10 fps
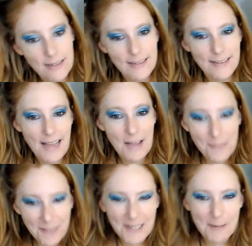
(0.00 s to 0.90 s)
I
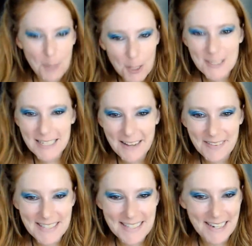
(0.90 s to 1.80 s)
feel like I'm closing out
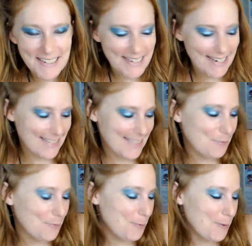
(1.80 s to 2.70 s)
these contracts as I'm
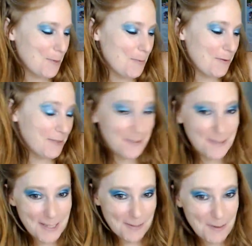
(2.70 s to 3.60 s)
flipping them over for
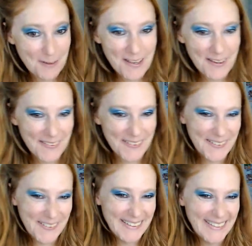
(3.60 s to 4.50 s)
some of you.
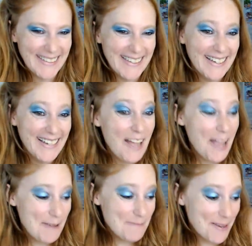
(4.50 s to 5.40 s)

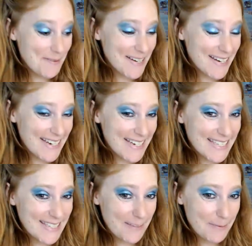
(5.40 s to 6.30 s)
And maybe it is.
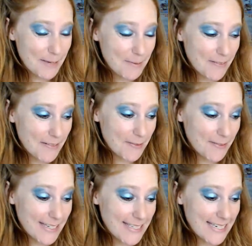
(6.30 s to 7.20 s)
Maybe I'm giving the
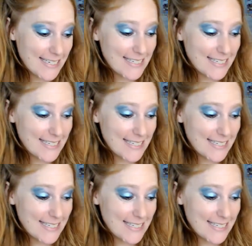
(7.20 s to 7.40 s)
realization.